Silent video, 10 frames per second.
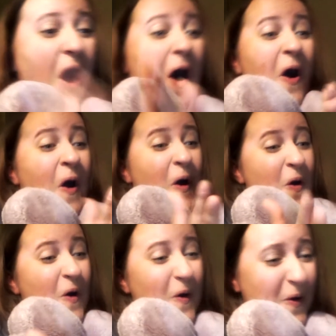Oh!
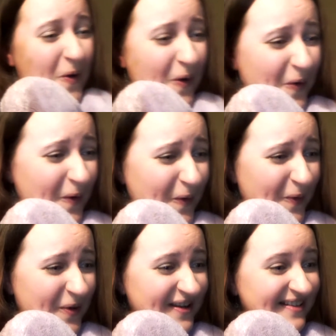
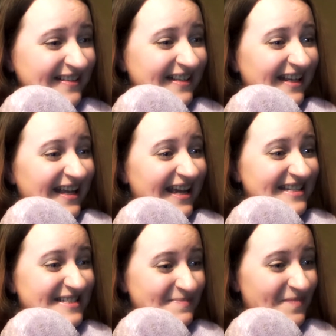Oh!
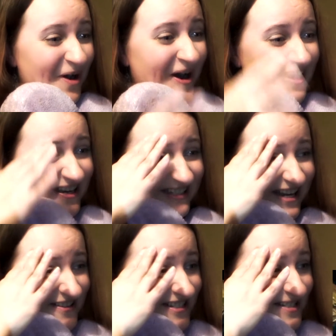It's more.
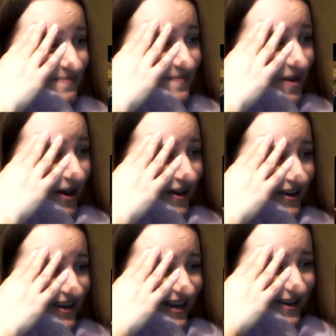There's
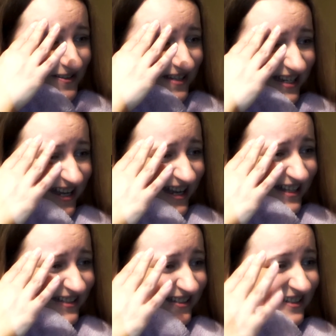more. Oh
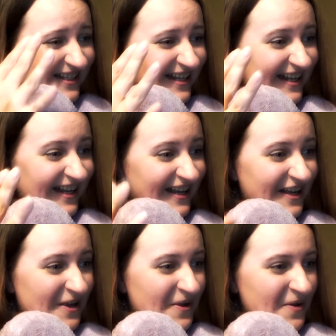my
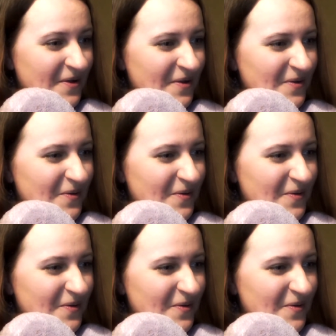god.